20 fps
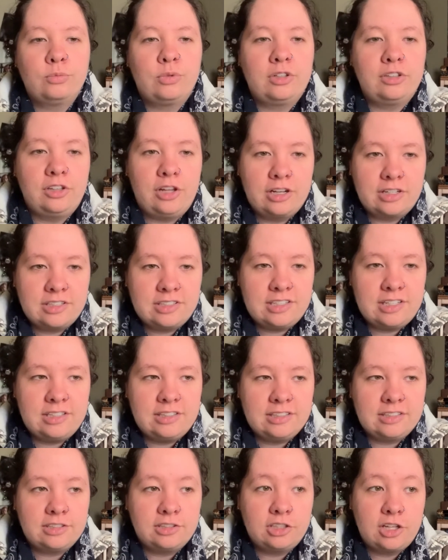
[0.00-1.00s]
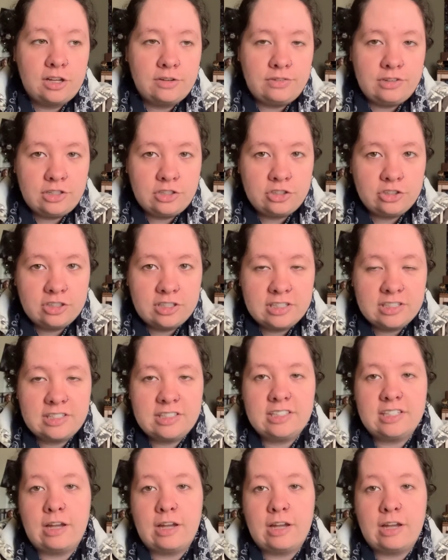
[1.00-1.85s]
reluctant love interests,